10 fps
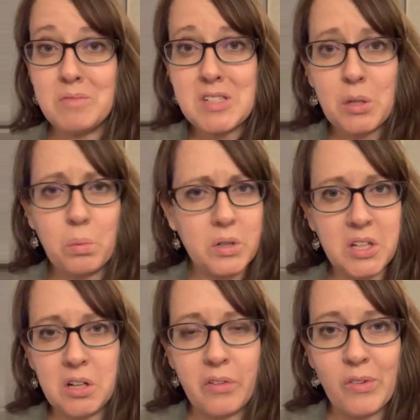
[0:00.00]
Still
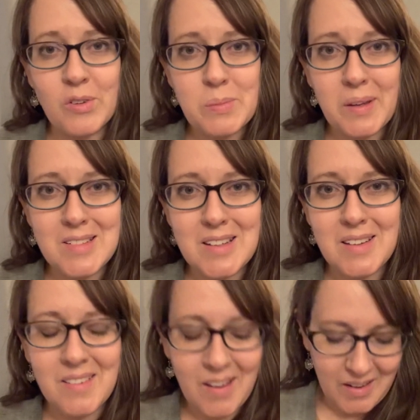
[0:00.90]
working on those
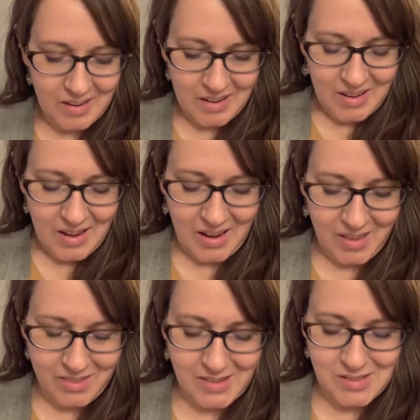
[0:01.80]
pieces,
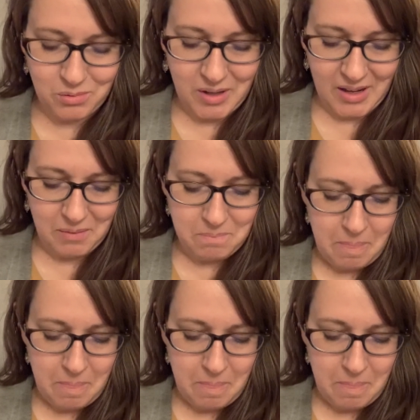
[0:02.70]
and that's okay.